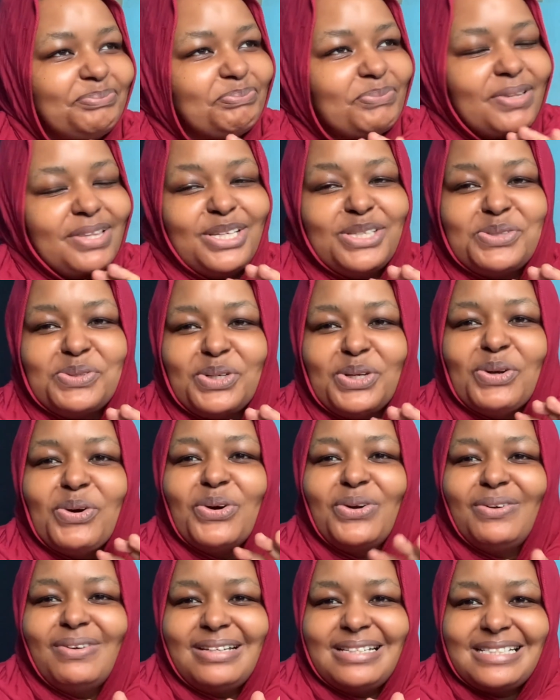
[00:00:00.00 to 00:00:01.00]
This will
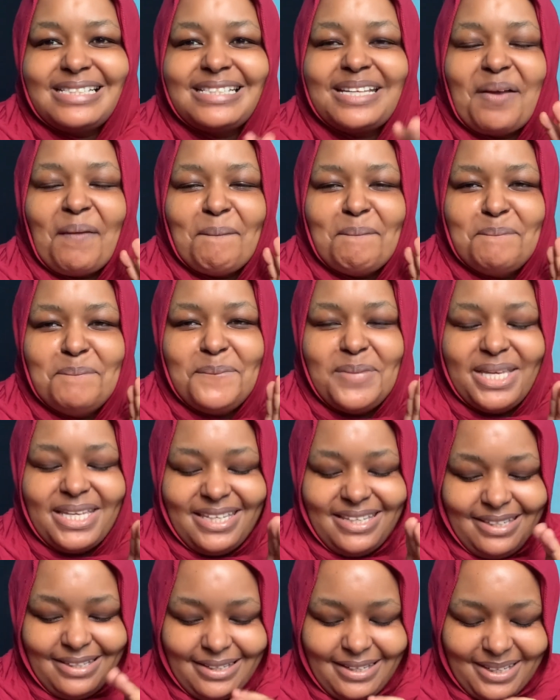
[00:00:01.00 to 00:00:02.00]
always
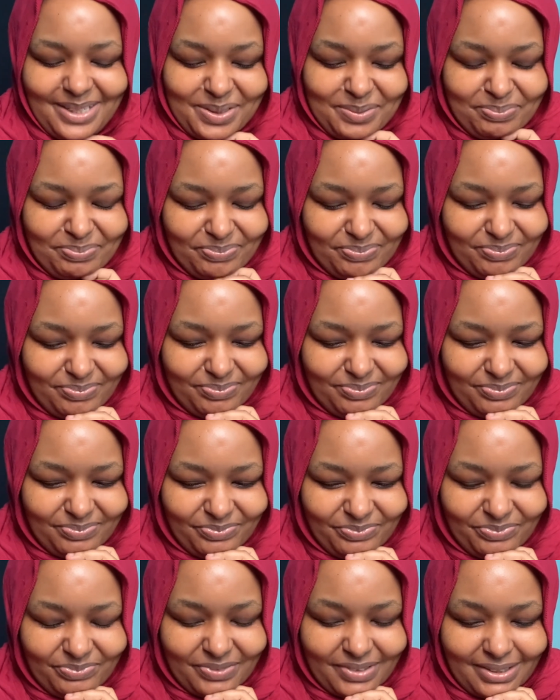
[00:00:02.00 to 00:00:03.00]
be,
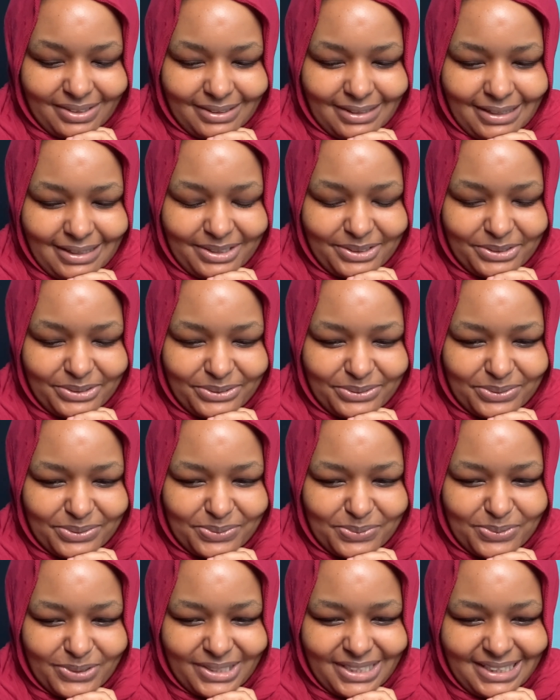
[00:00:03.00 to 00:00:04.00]
I don't know
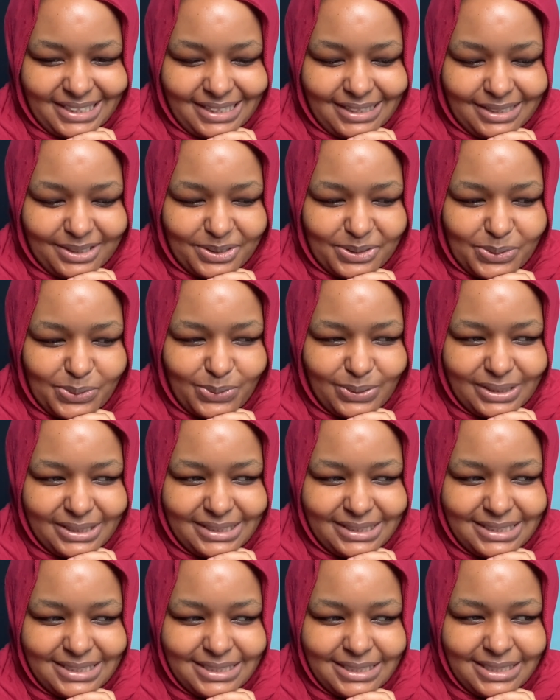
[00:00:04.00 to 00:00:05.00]
what I can call
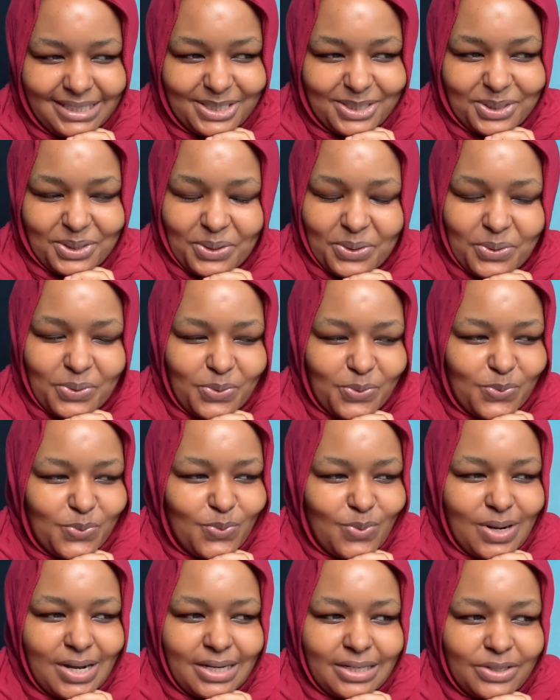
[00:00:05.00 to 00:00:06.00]
it,
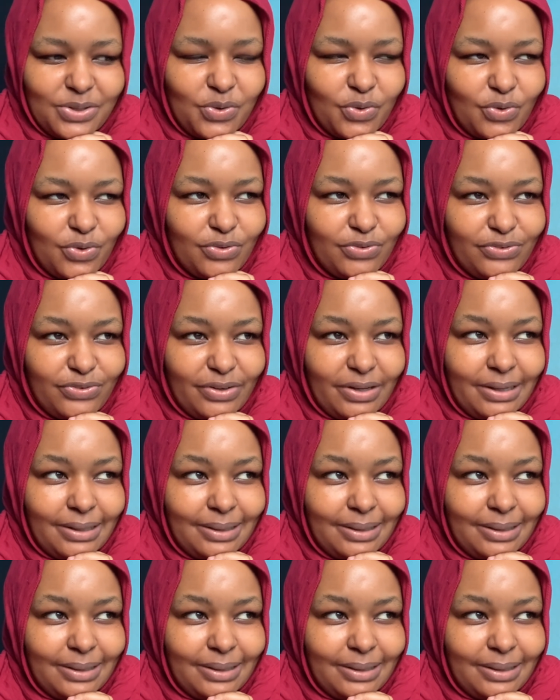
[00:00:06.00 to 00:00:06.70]
one of